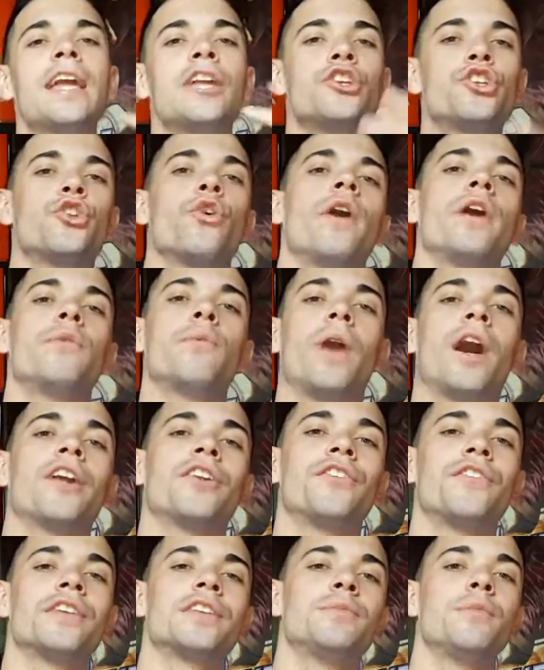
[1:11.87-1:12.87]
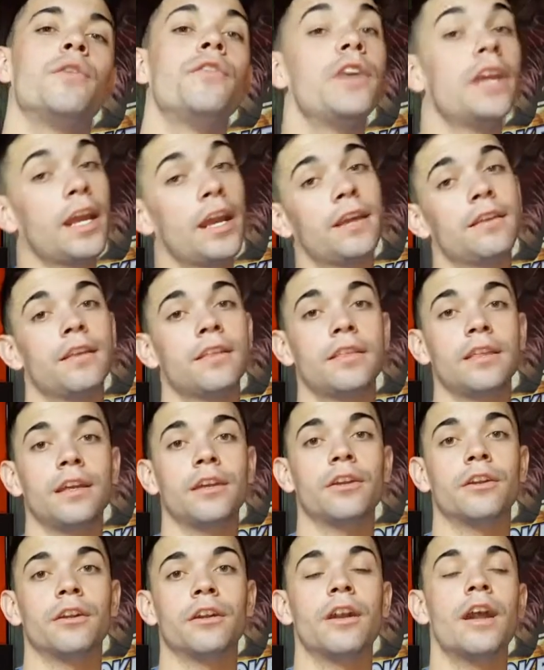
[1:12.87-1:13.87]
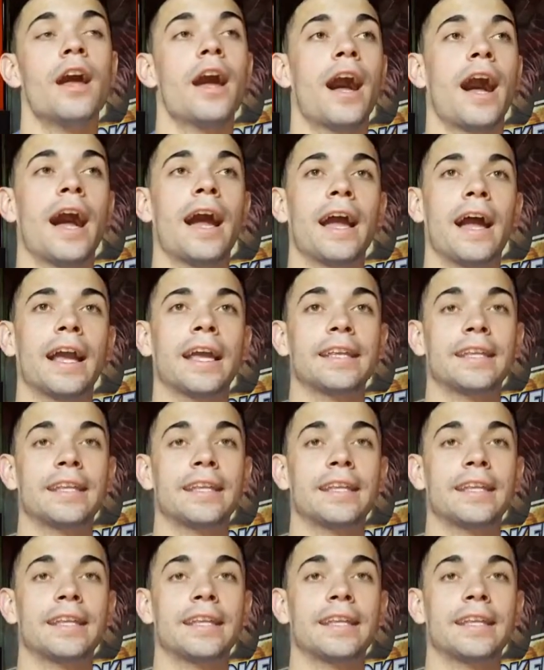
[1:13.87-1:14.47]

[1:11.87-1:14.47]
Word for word: I enjoyed watching this movie in the theater I,